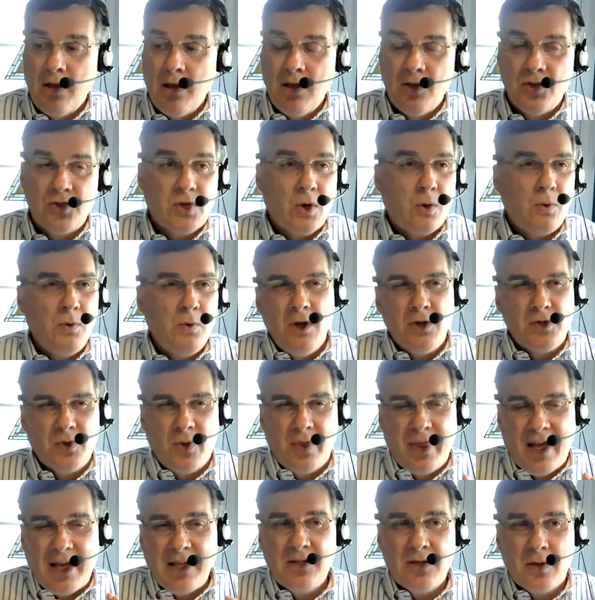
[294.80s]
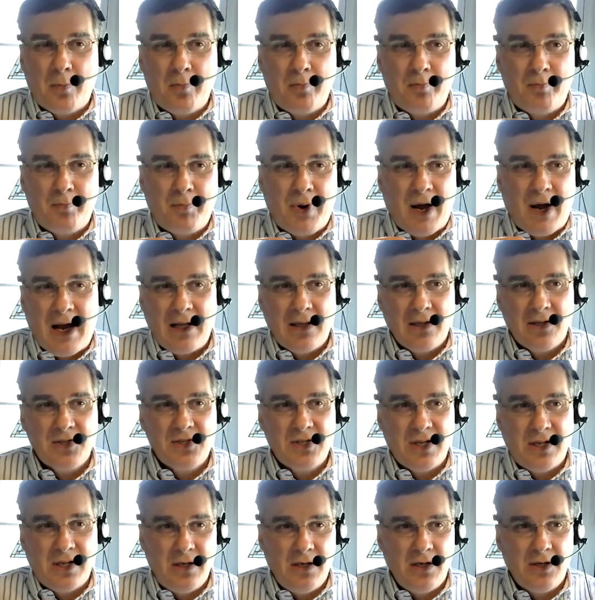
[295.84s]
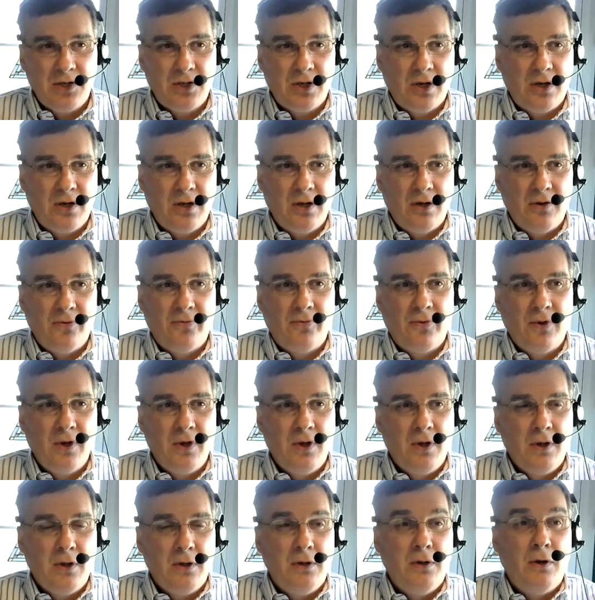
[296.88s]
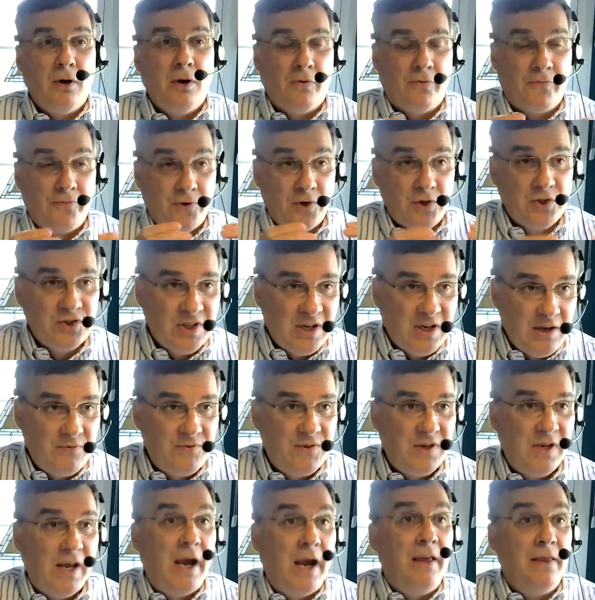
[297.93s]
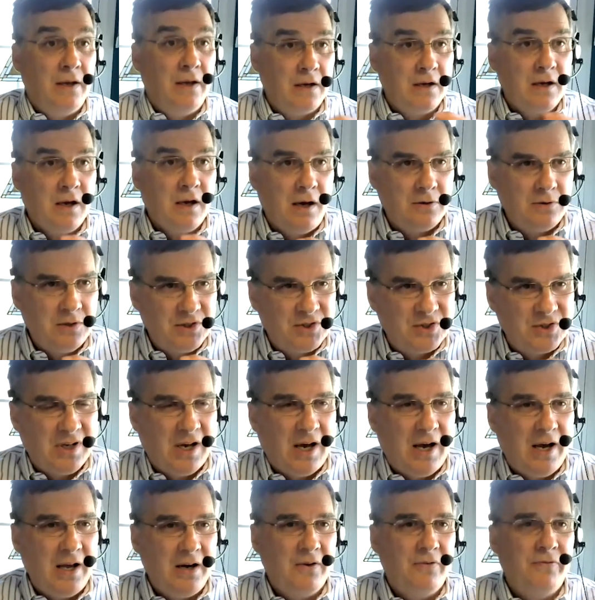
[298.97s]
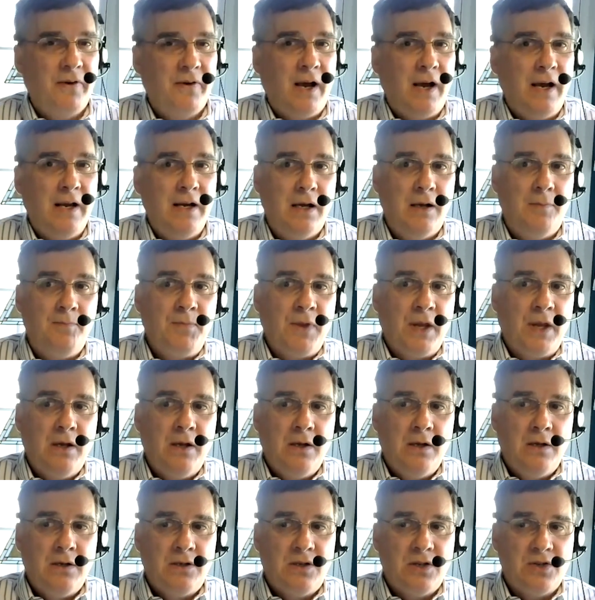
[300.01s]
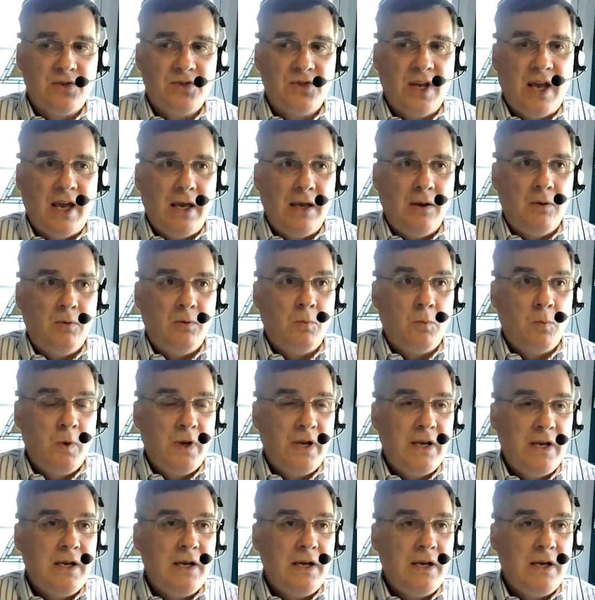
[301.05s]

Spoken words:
So that's a policy initiative, first at FDA, and then Congress codified it to say we